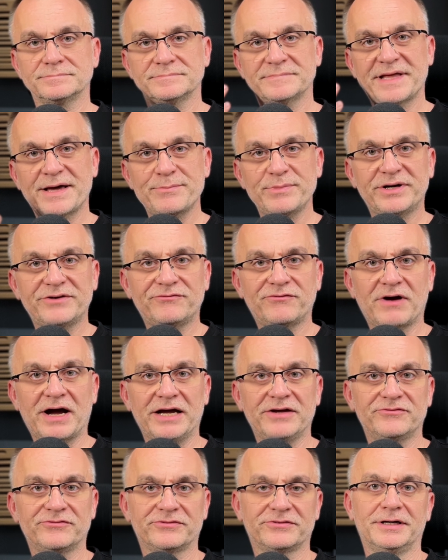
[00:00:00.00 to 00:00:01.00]
Number
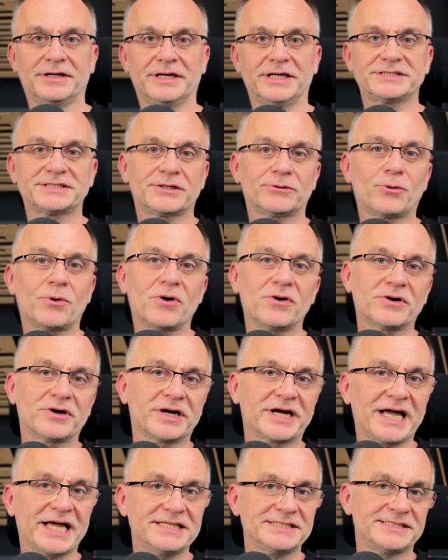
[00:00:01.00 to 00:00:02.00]
5. It's a wrong
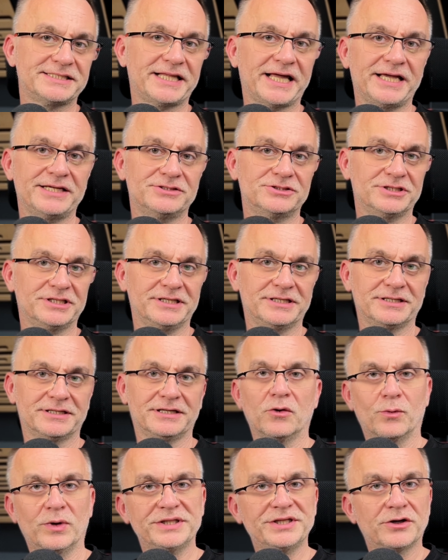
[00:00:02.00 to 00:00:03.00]
gain staging.
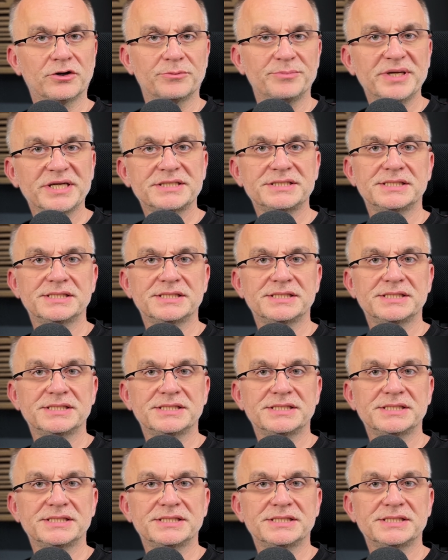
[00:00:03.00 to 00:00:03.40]
When your mix